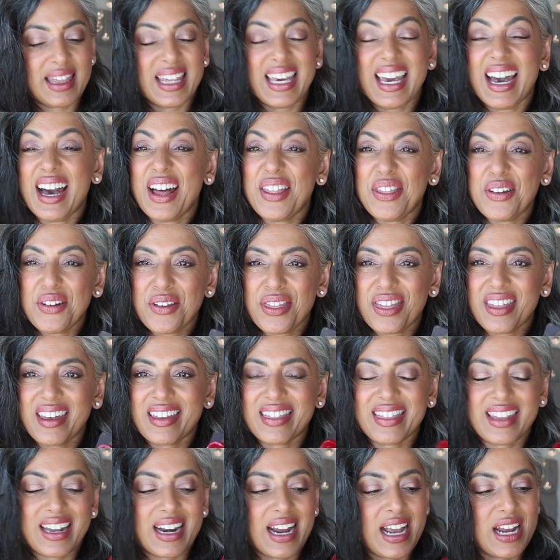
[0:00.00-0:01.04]
The other
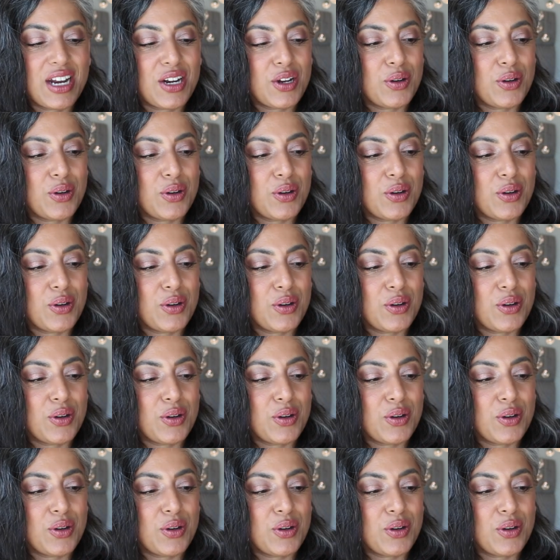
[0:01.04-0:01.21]
thing that I